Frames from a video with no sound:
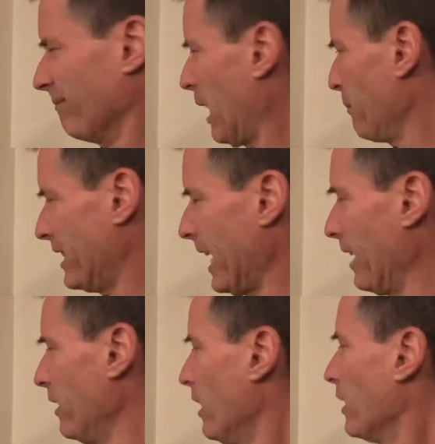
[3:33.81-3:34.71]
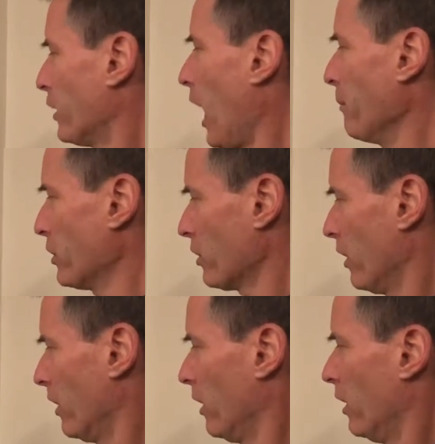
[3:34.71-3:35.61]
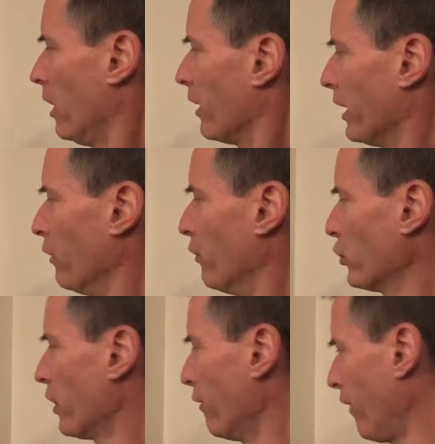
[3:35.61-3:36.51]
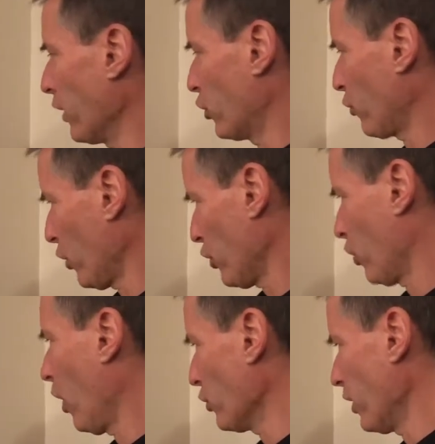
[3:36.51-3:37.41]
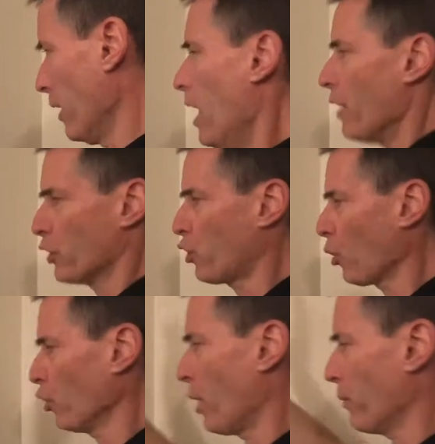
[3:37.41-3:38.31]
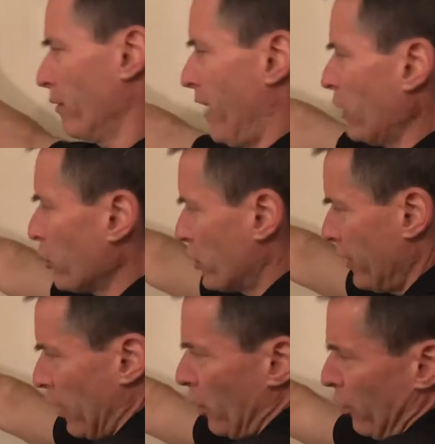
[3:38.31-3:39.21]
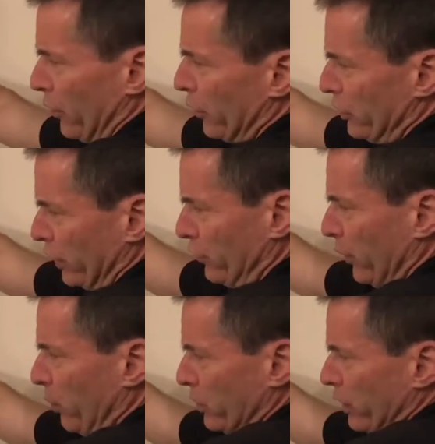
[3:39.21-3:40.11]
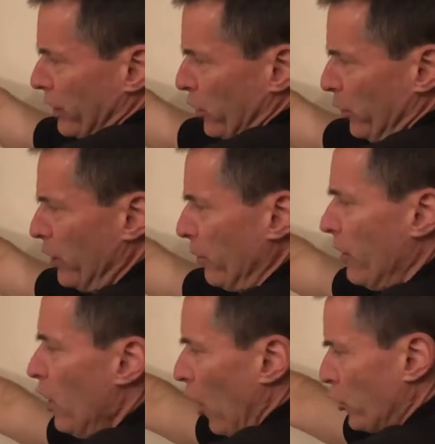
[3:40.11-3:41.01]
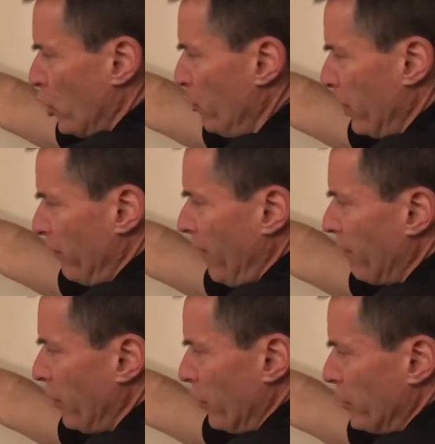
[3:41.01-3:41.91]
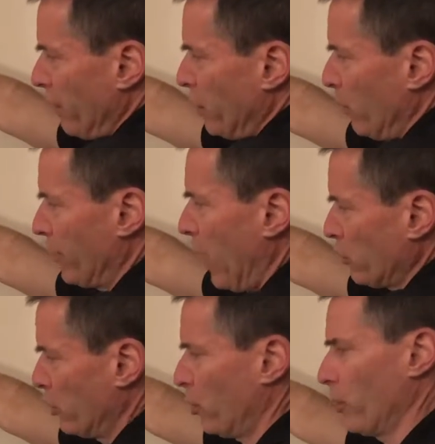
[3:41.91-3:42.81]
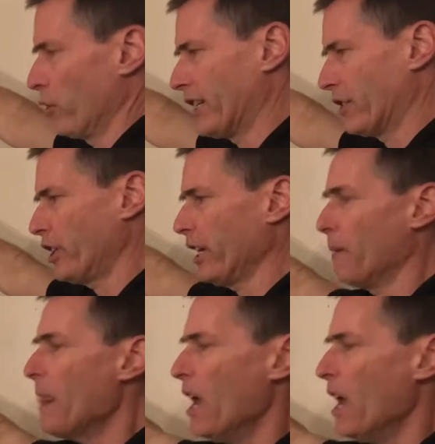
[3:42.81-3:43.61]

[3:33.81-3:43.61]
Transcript: times 10 times the inverse of the fine structure constant. The total number of vectors in that 136 frequency tetrahedron are 2,571,216.